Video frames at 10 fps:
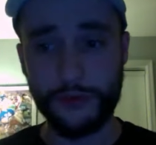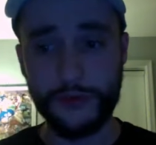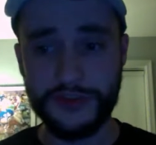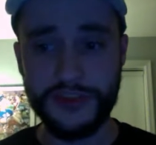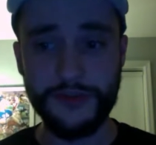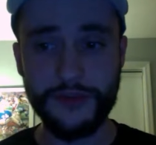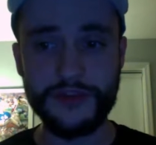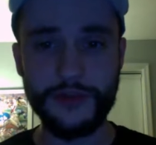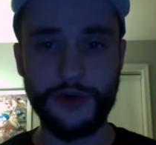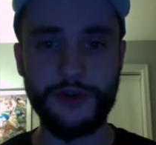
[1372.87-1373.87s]

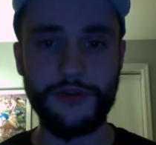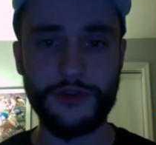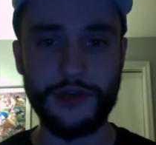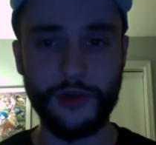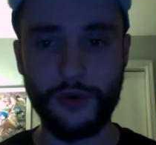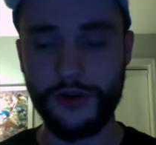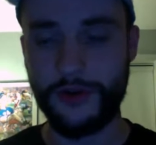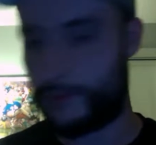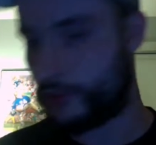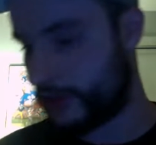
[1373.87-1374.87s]
receivers who were converted to
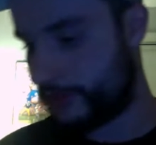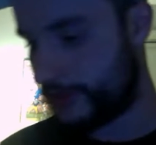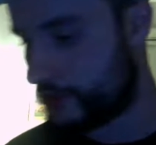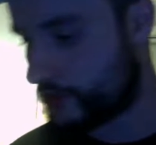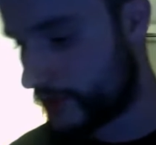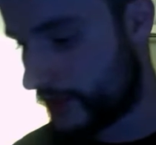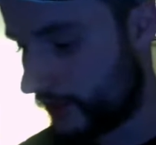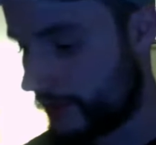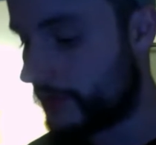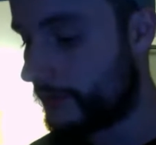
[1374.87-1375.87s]
corner. I'm looking at my notes right
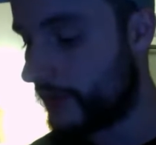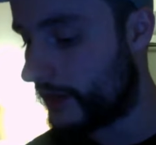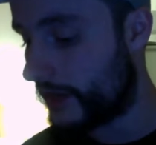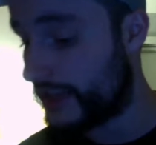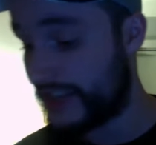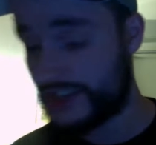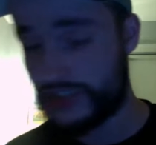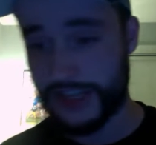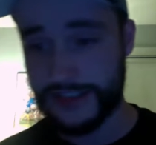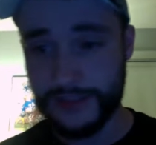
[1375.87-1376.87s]
here on them. Isaiah
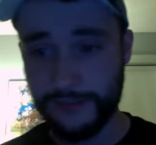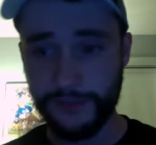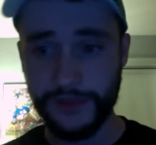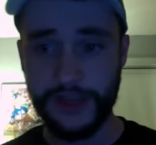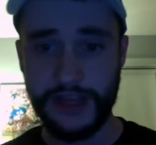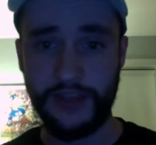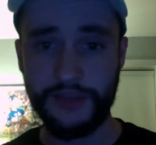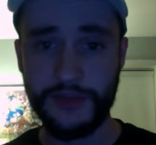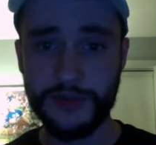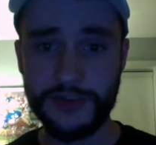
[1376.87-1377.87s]
Johnson out
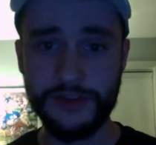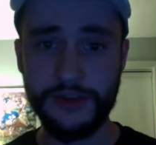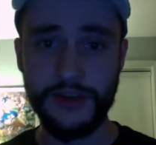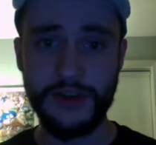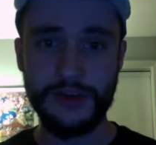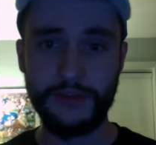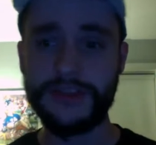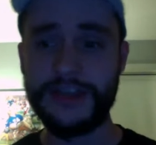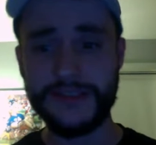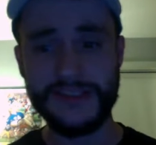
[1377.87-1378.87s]
of Houston
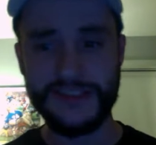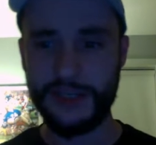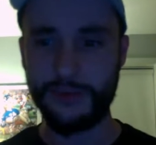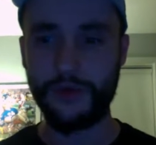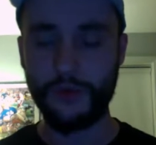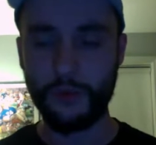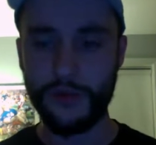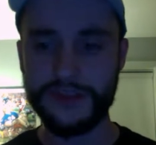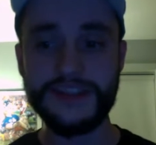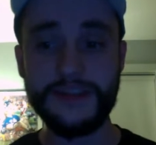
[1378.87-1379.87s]
went down to the Senior Bowl,
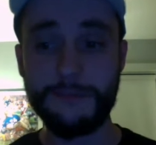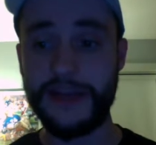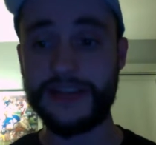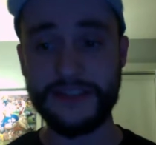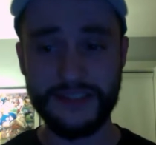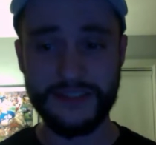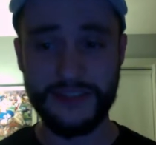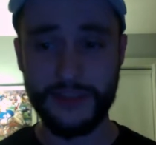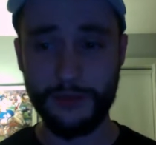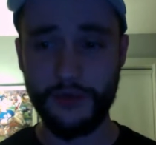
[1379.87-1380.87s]
wasn't the best at the
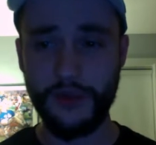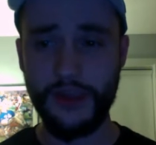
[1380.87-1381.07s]
Senior Bowl,